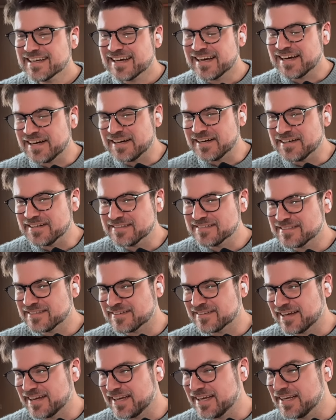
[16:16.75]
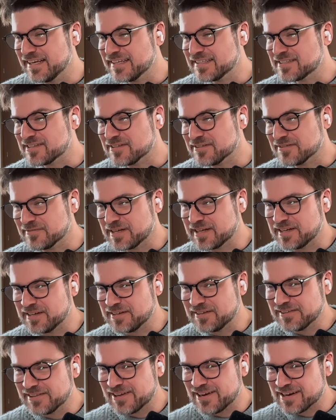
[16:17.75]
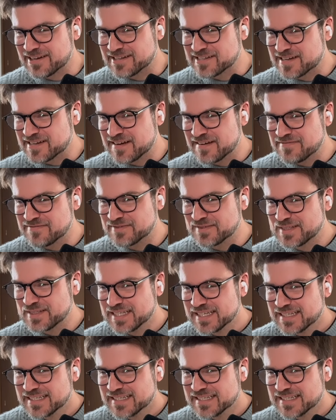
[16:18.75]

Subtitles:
Okay, so we can do log stuff.